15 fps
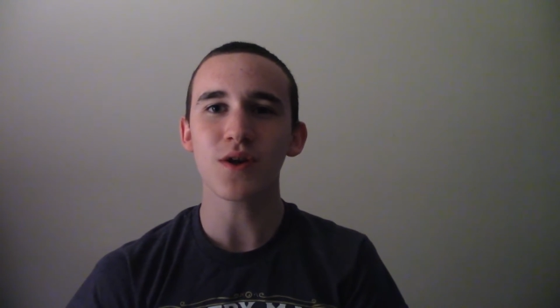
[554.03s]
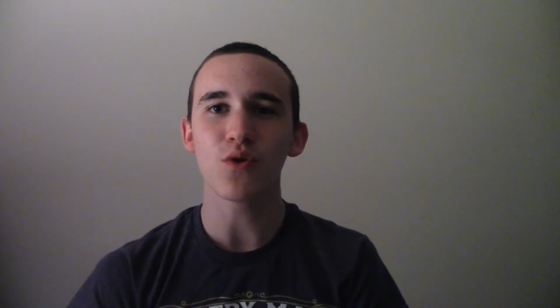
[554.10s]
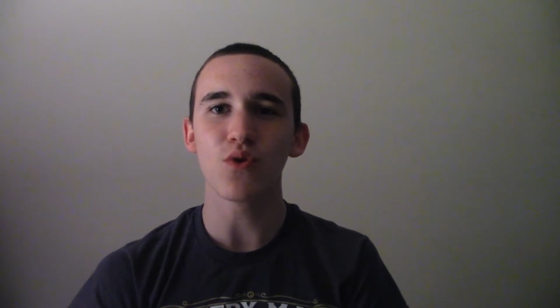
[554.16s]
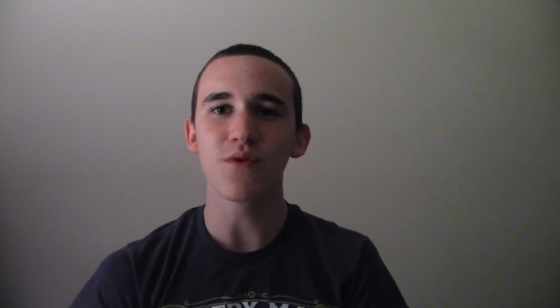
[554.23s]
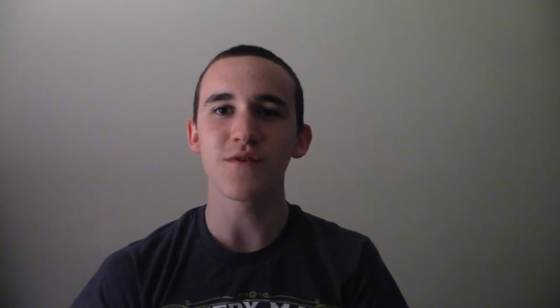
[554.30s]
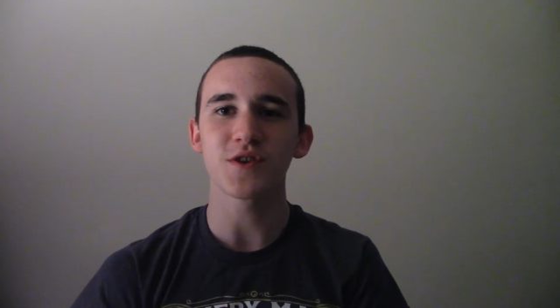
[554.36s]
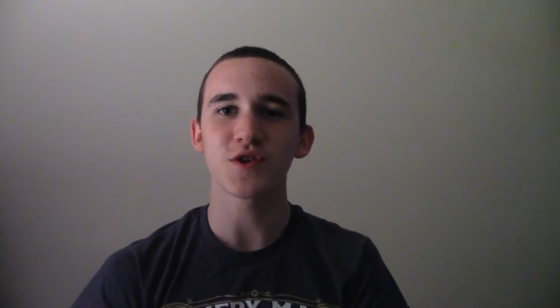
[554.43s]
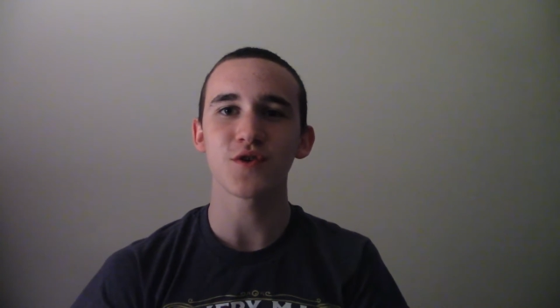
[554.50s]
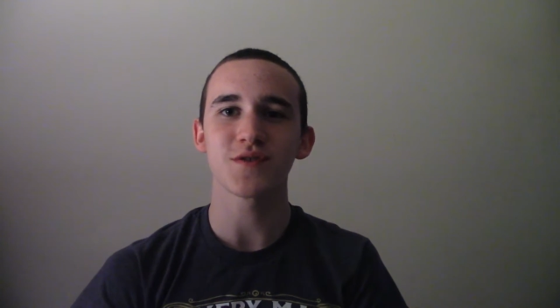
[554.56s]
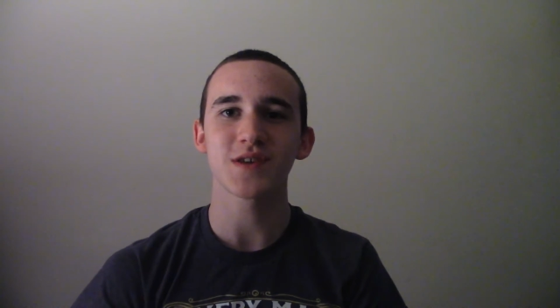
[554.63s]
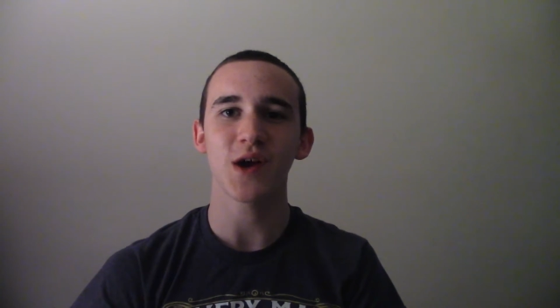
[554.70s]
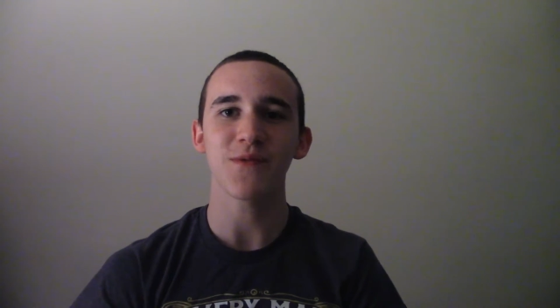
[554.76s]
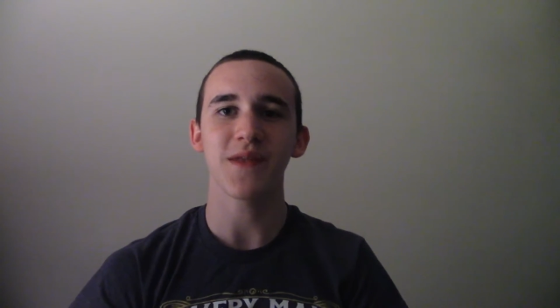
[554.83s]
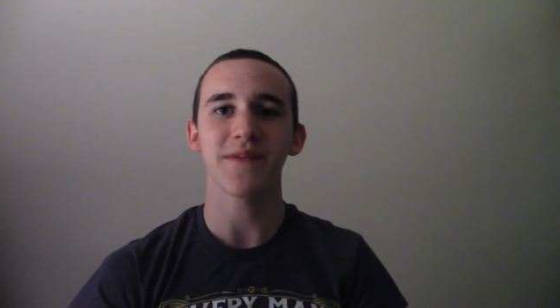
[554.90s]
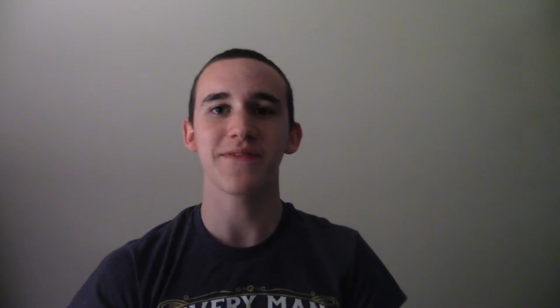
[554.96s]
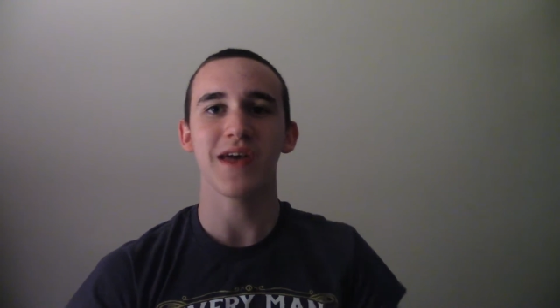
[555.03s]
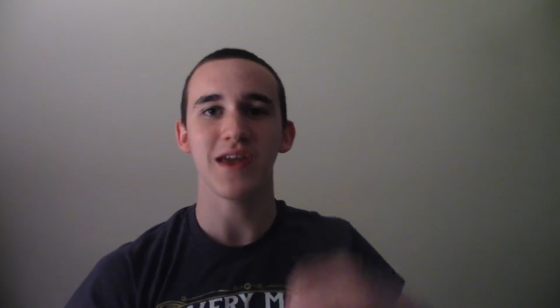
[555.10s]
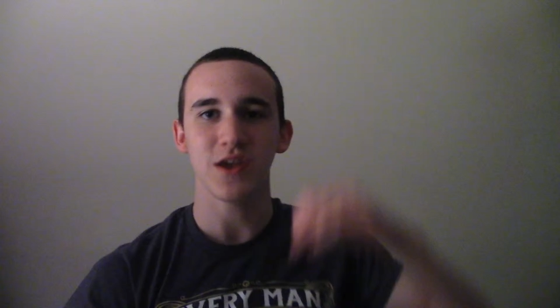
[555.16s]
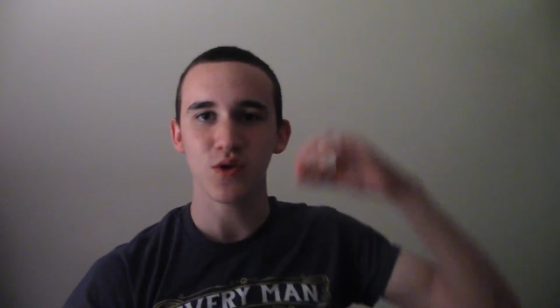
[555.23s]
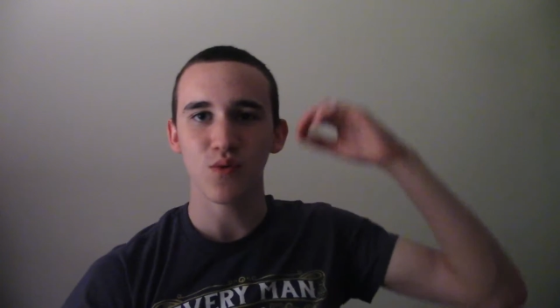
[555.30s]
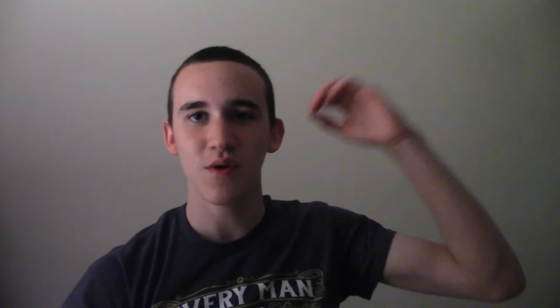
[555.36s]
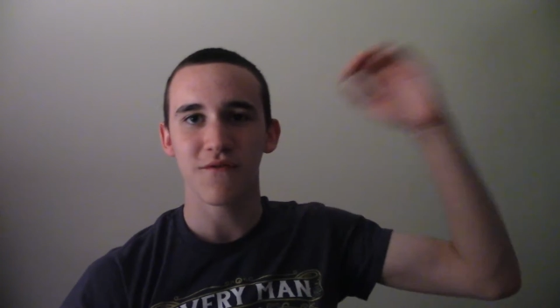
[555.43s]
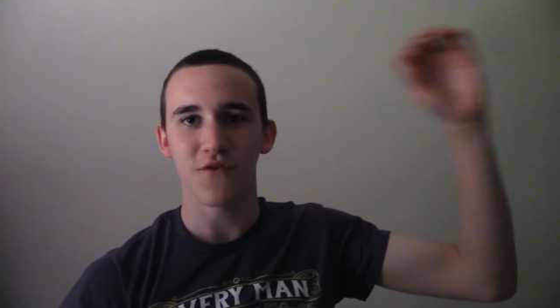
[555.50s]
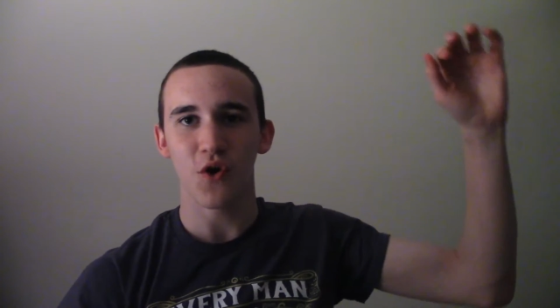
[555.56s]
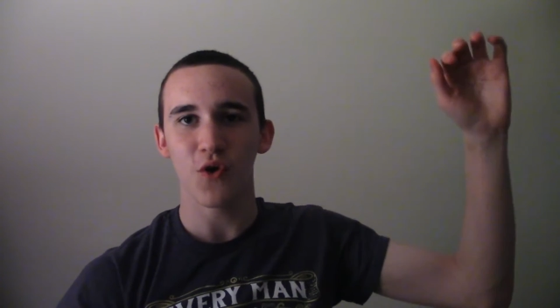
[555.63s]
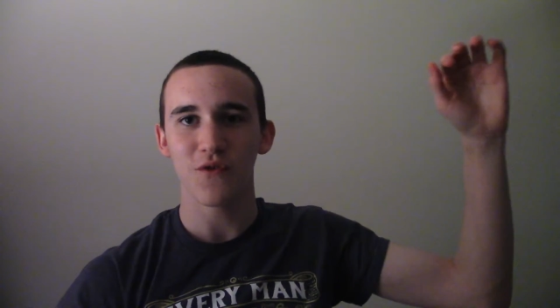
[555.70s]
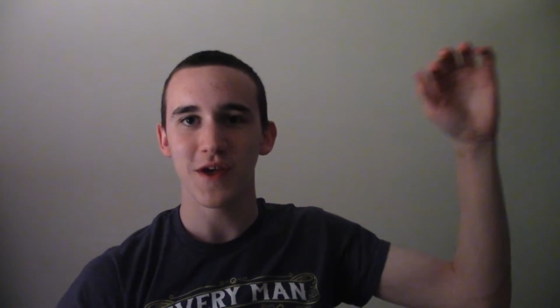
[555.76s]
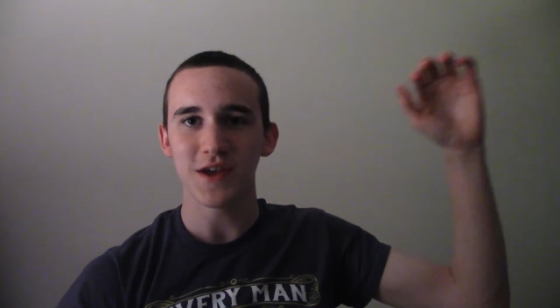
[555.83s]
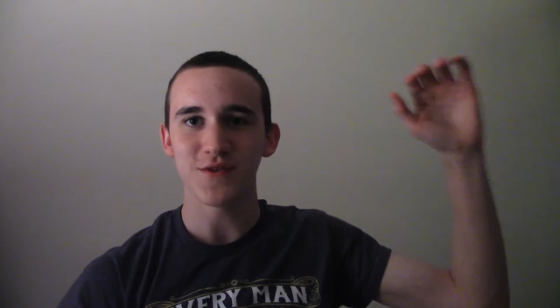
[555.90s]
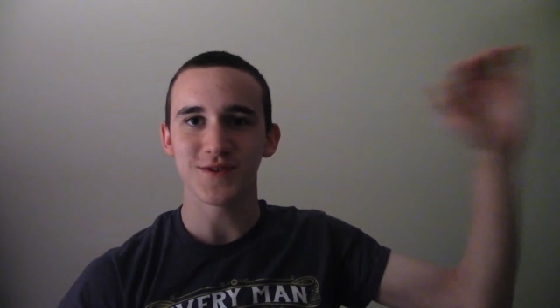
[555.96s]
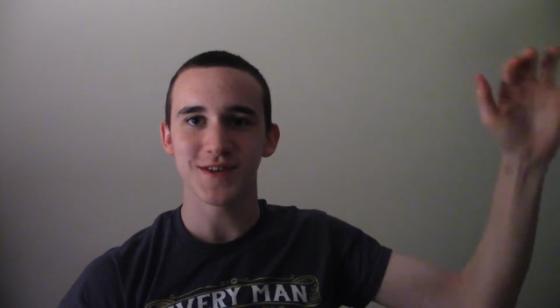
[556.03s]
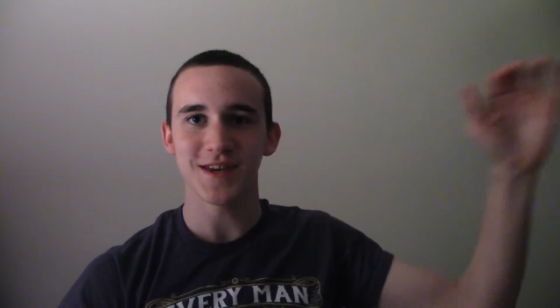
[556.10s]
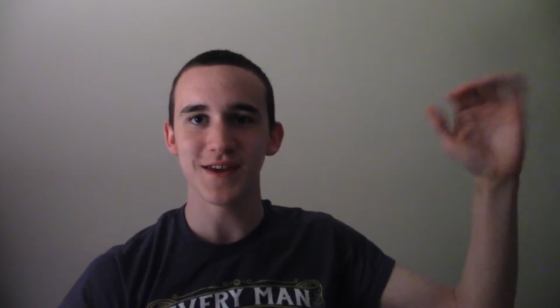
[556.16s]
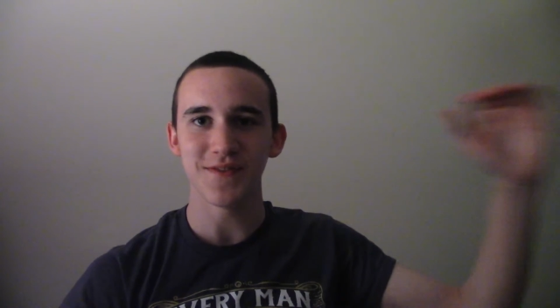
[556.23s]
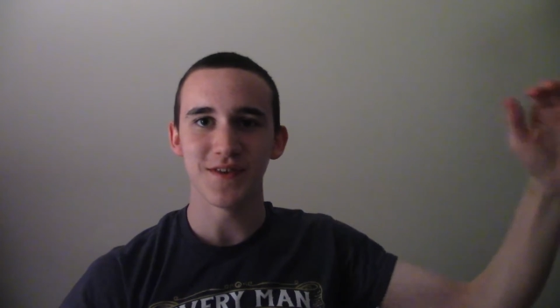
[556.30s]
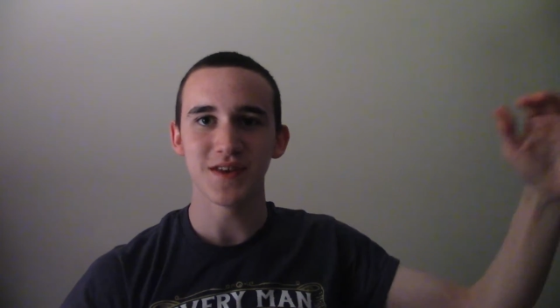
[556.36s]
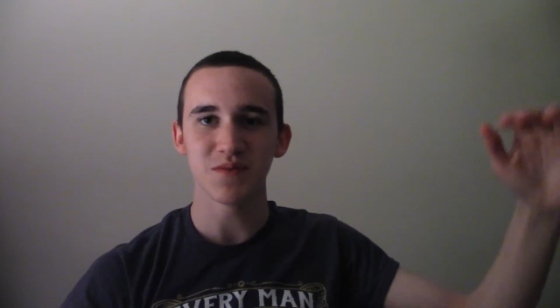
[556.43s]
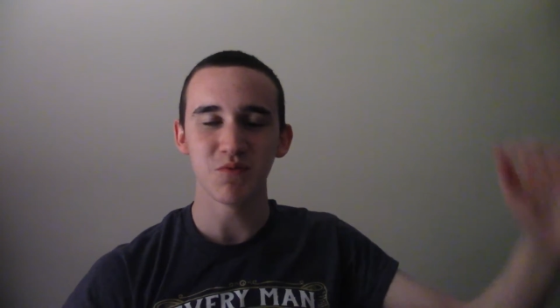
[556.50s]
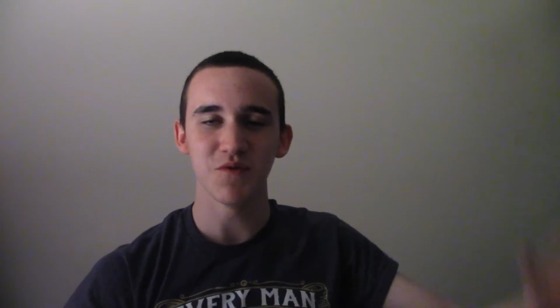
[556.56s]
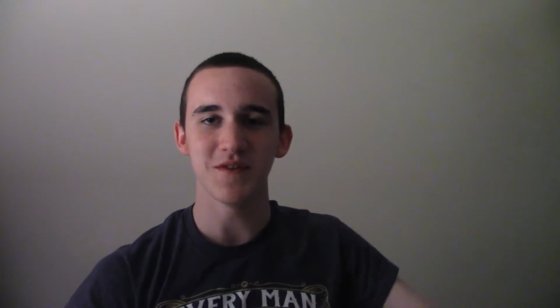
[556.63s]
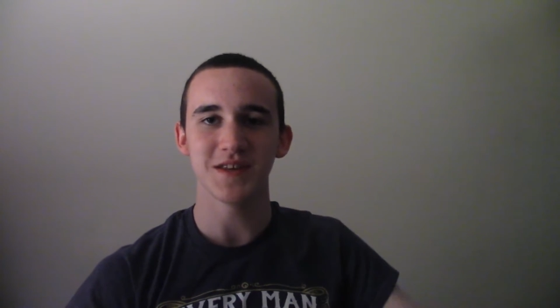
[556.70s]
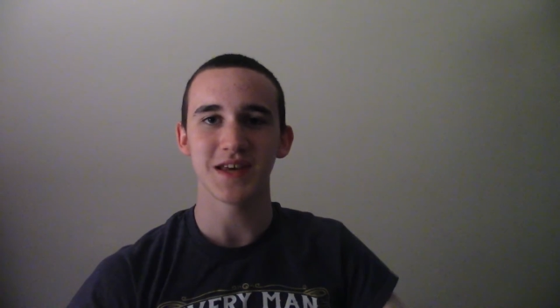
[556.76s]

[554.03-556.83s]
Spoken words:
cool if it turns out that that UFO that you see in this movie,